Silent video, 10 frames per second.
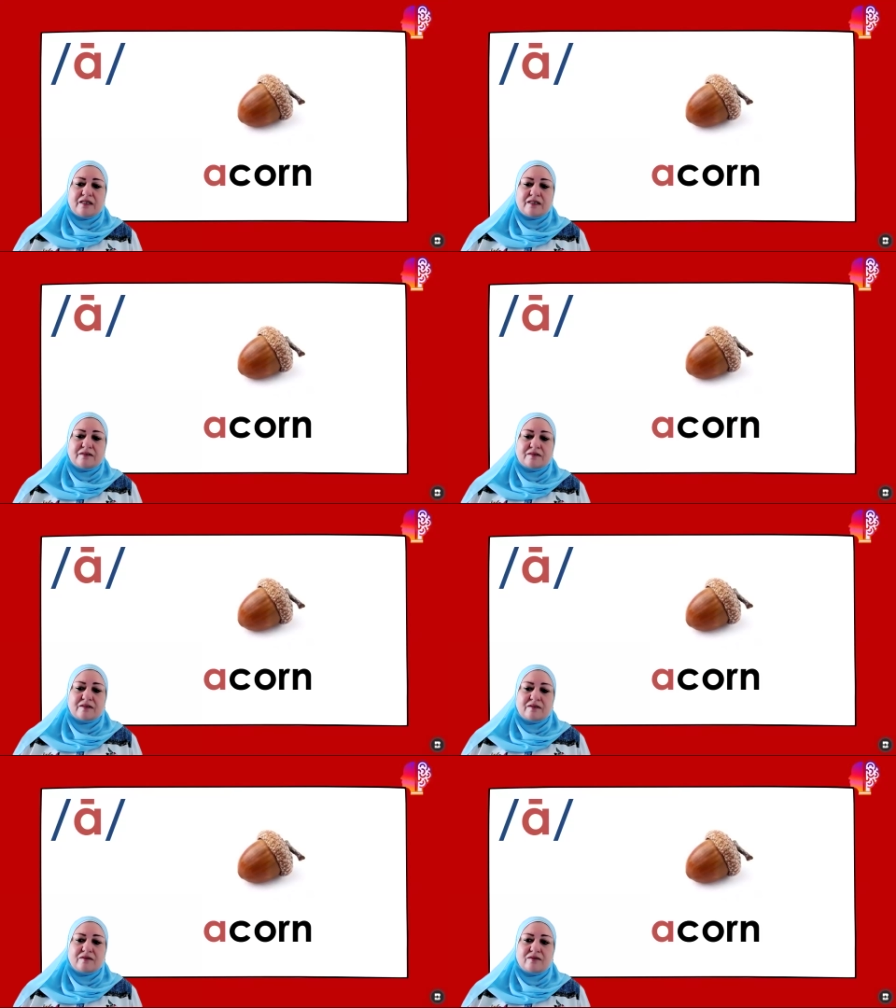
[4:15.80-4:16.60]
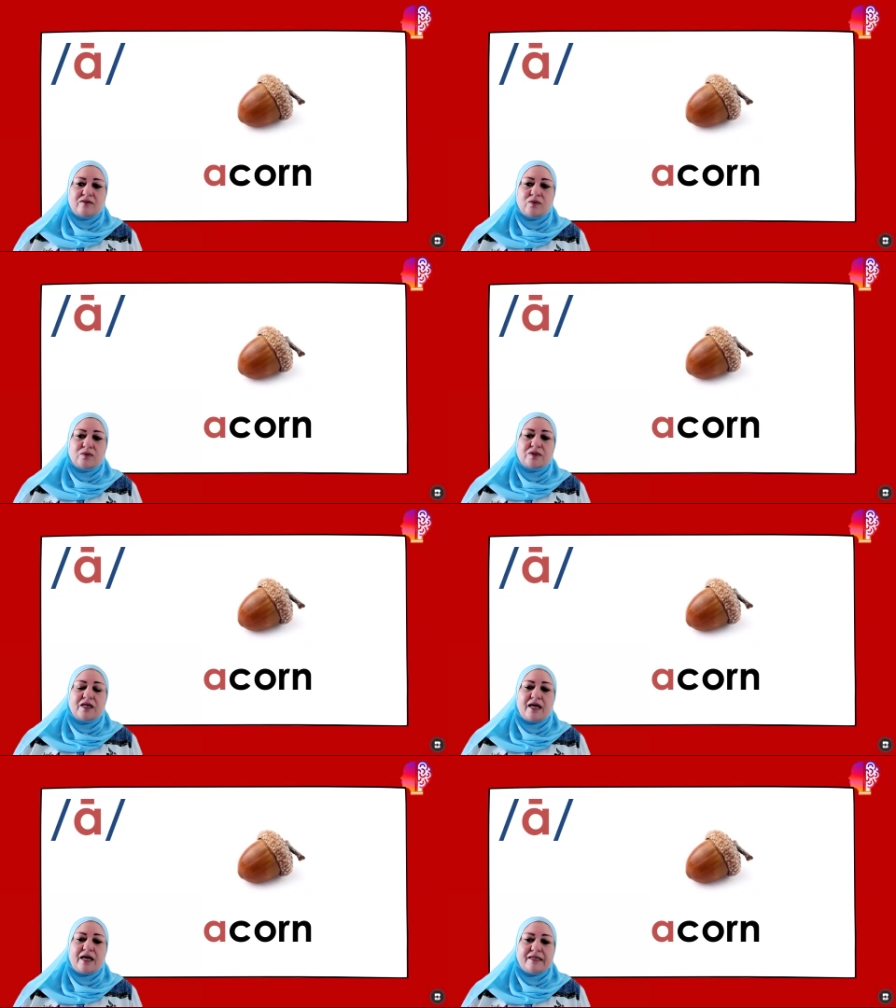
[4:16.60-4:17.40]
It's called
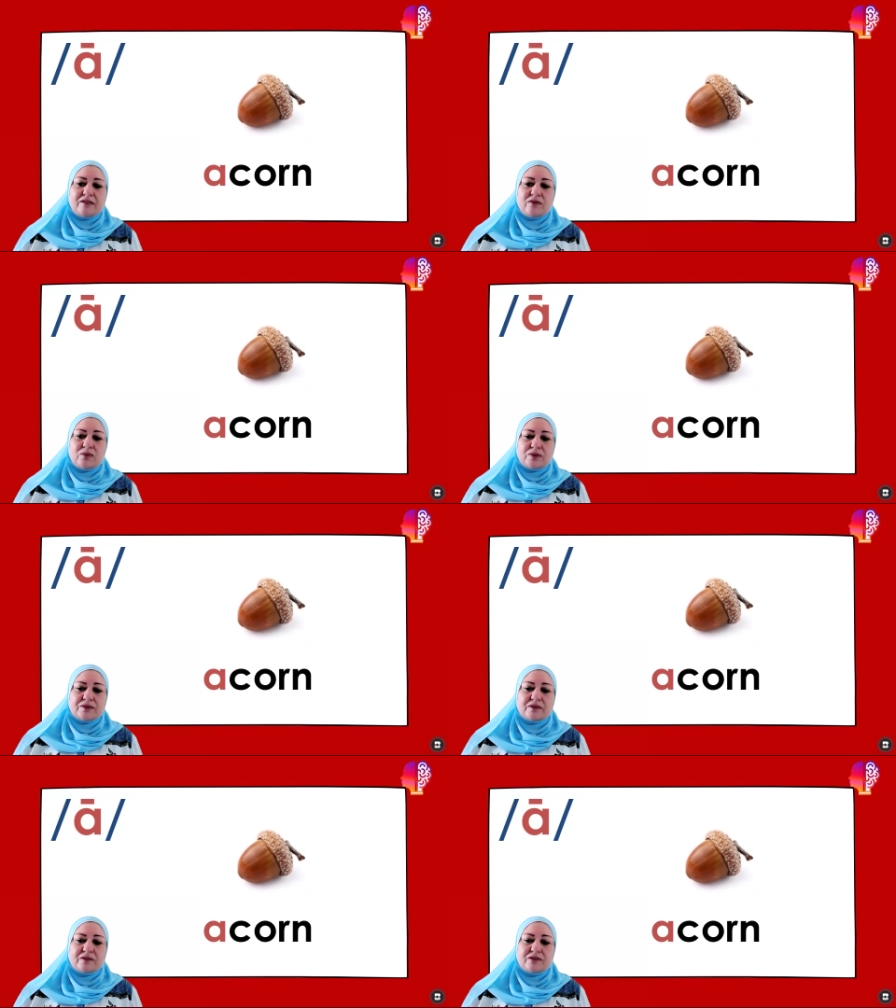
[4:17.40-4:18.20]
acorn.